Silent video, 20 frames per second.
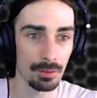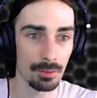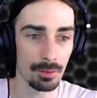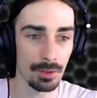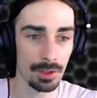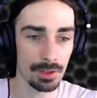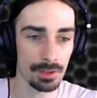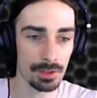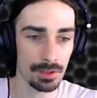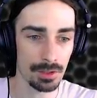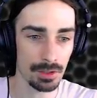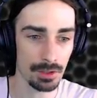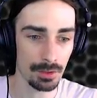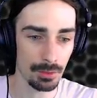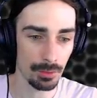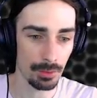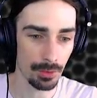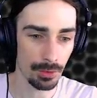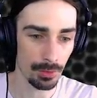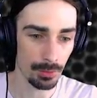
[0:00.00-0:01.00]
1,
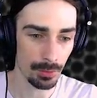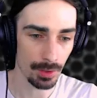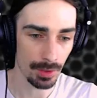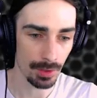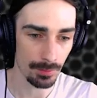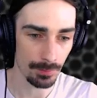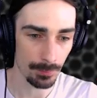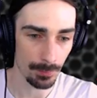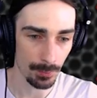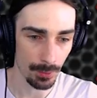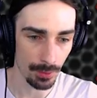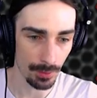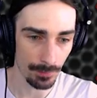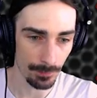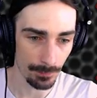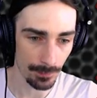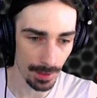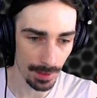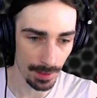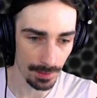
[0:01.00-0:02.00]
2, 3, 4,
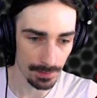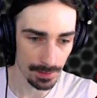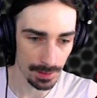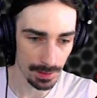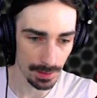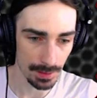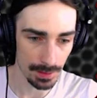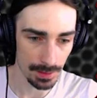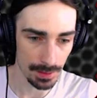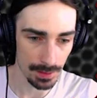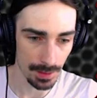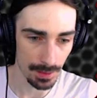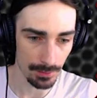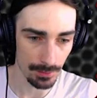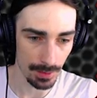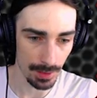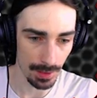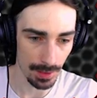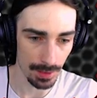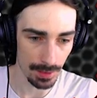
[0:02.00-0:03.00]
5, 6,
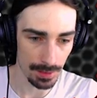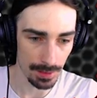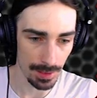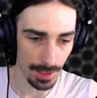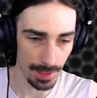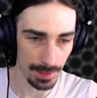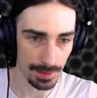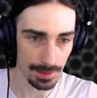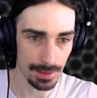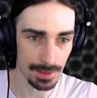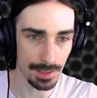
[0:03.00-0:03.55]
7, 8, 9,